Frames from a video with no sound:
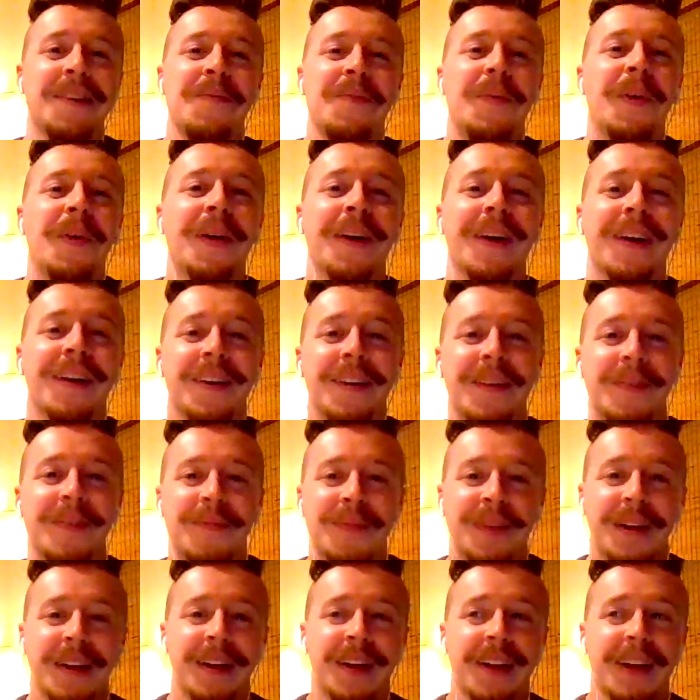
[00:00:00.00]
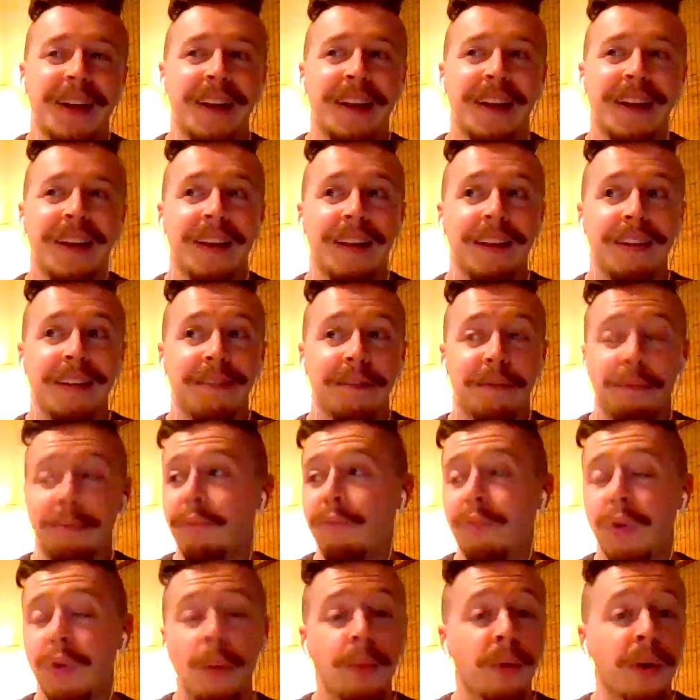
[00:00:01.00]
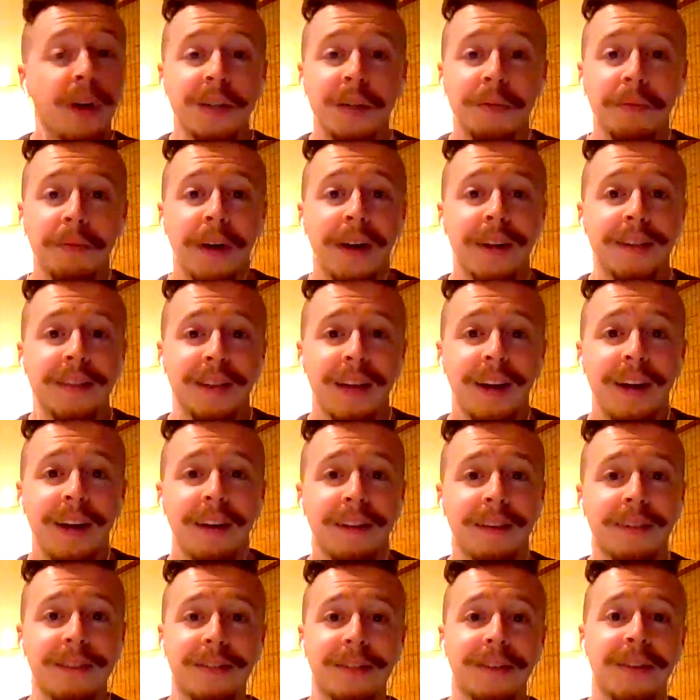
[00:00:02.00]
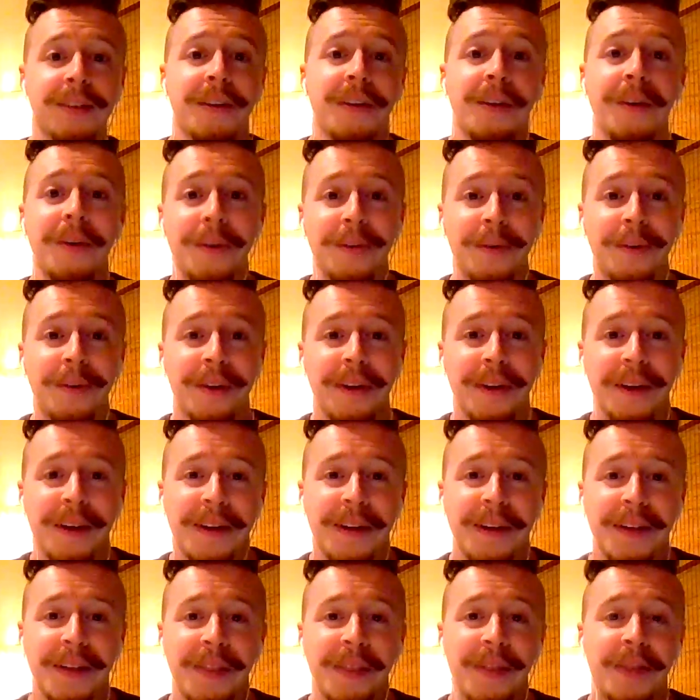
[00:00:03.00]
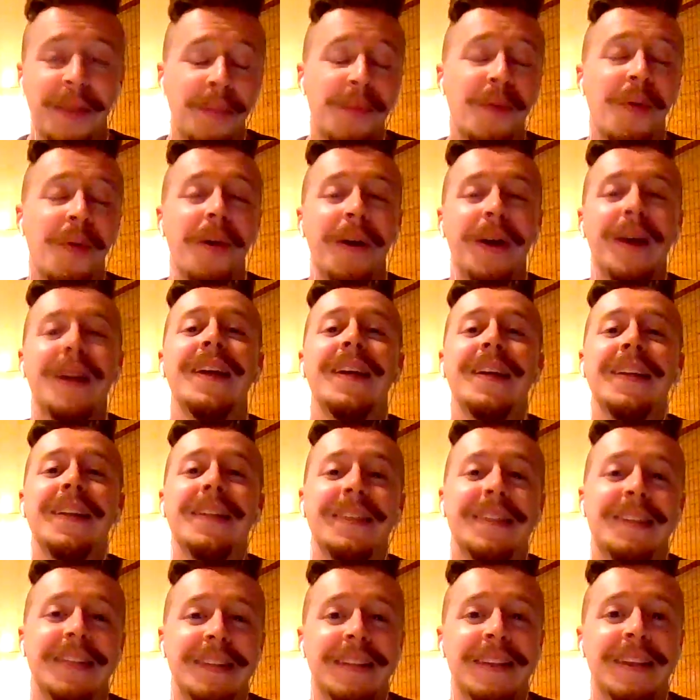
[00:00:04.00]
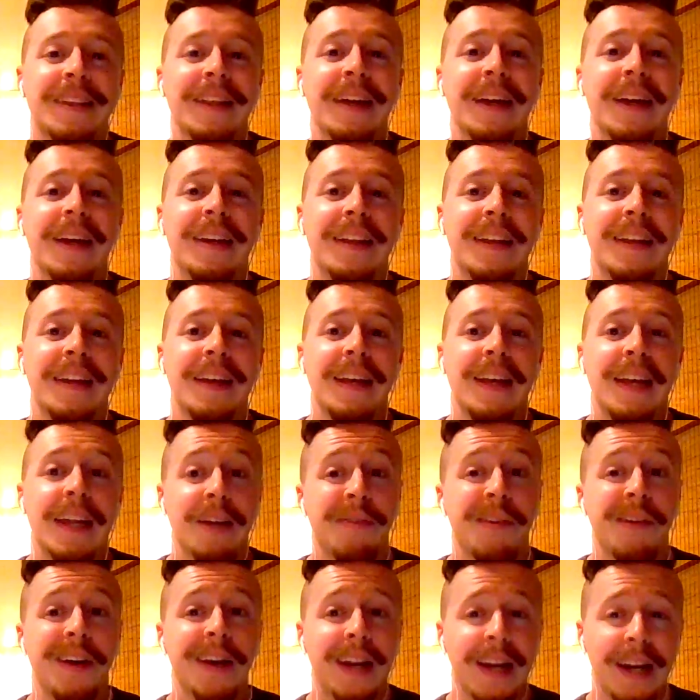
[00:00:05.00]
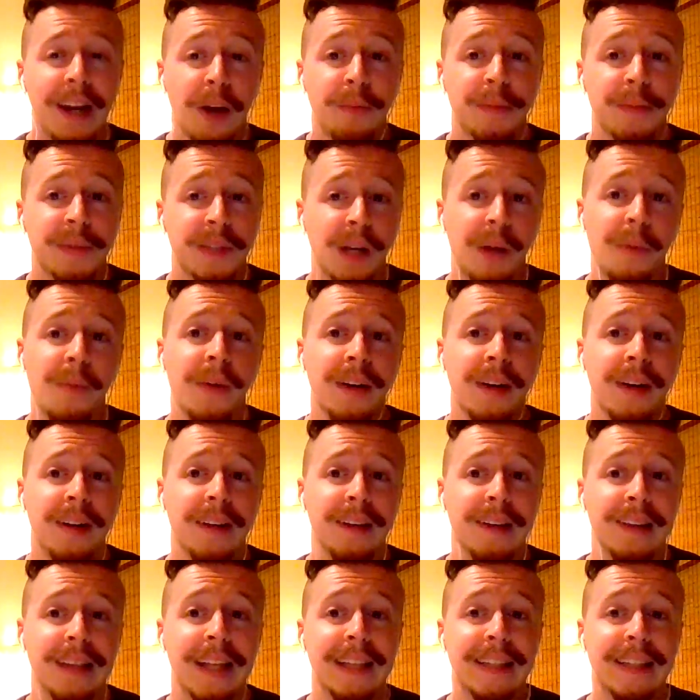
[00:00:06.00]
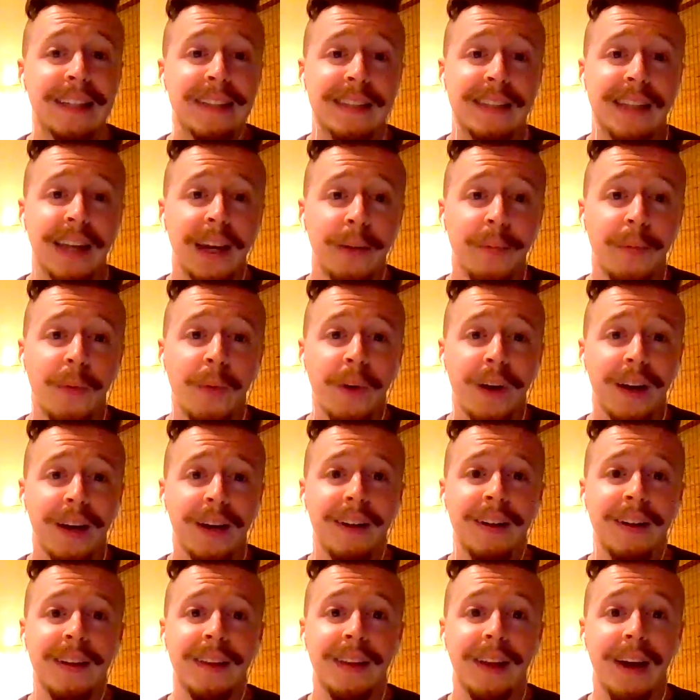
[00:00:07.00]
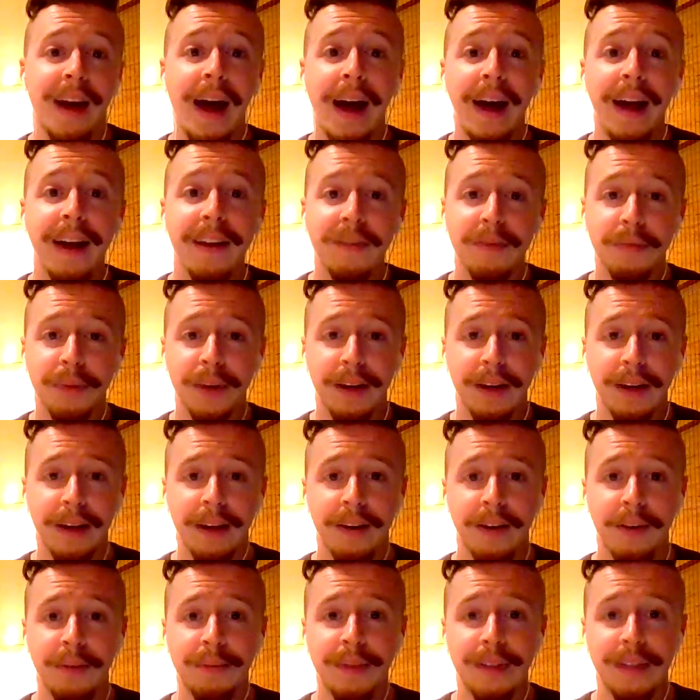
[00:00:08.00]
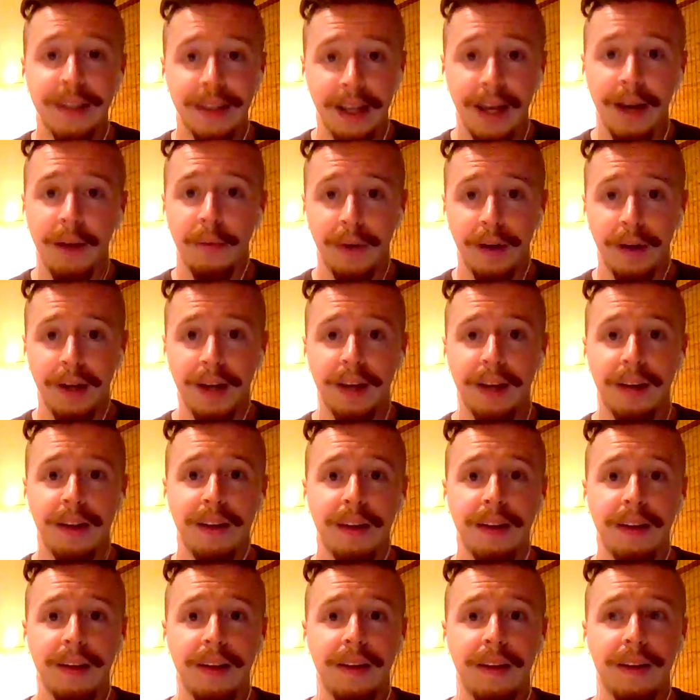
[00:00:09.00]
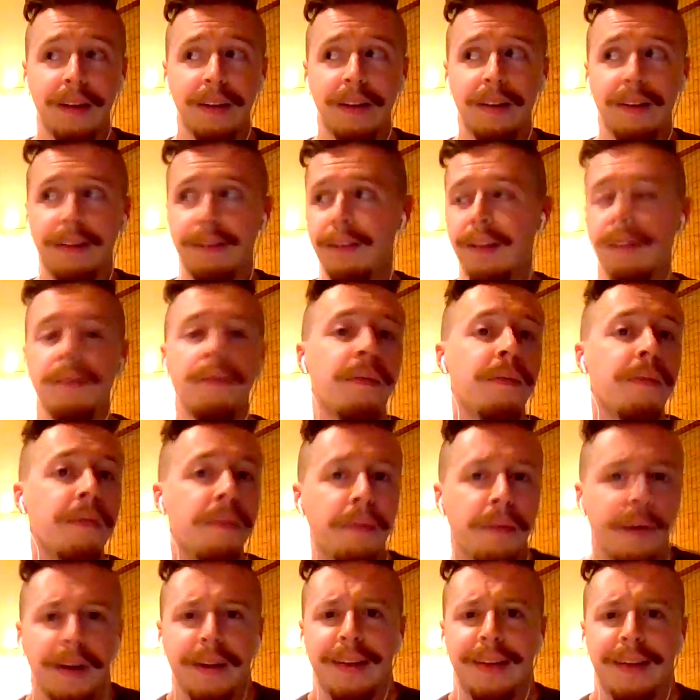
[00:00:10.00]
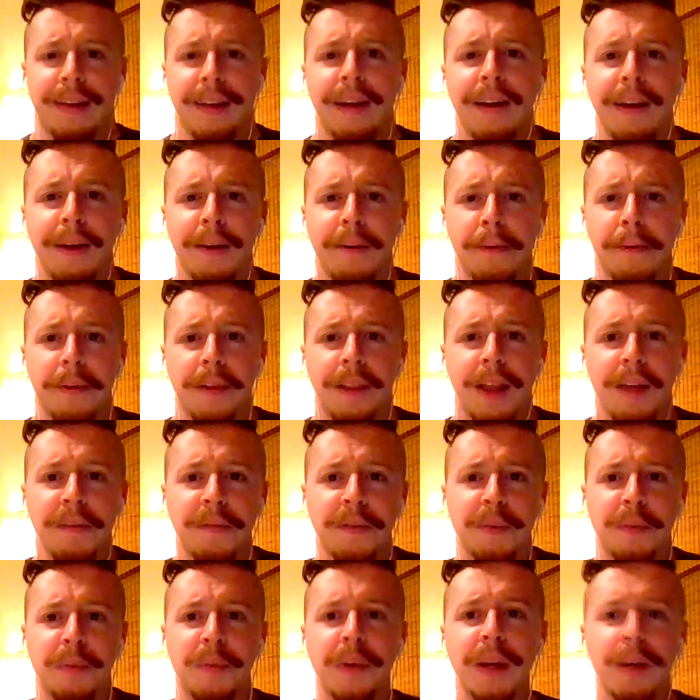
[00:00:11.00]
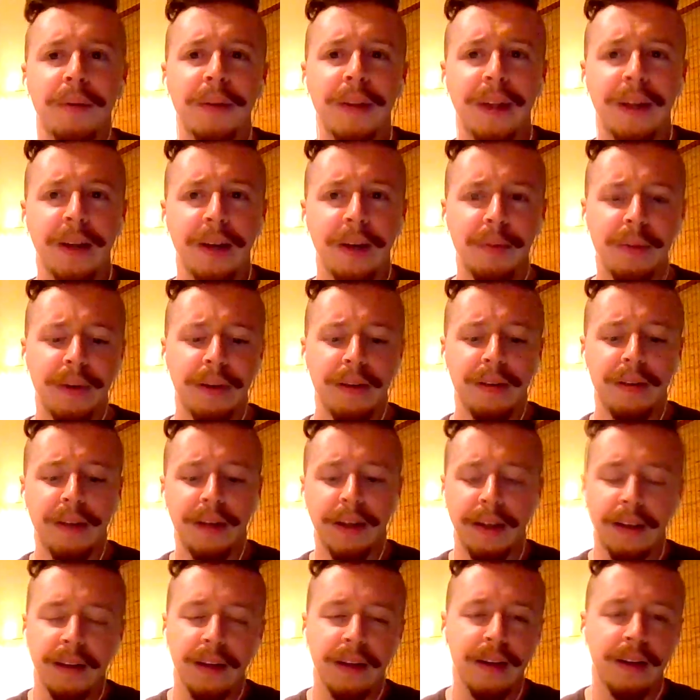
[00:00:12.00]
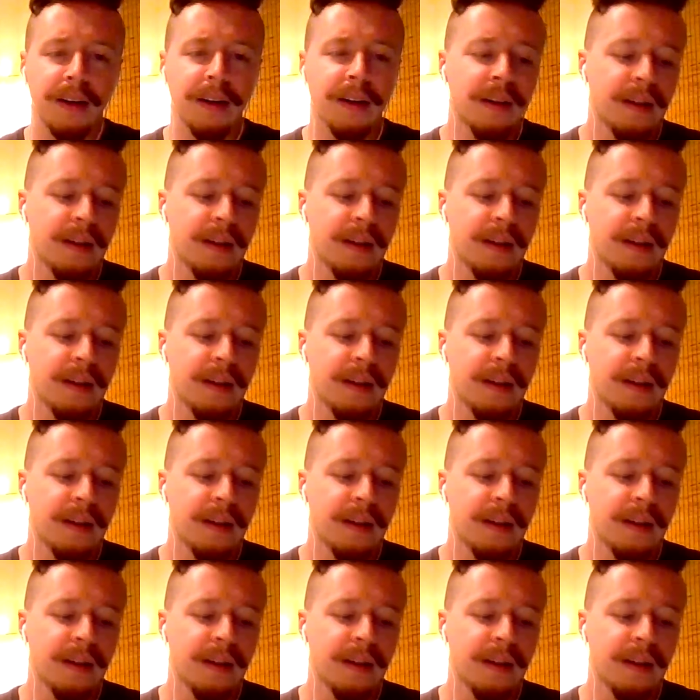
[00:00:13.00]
But preparation wise, yeah. So the point is that if I could help someone in that same way that I've been helped in that way, then fuck yeah, I would love to be able to help out like that.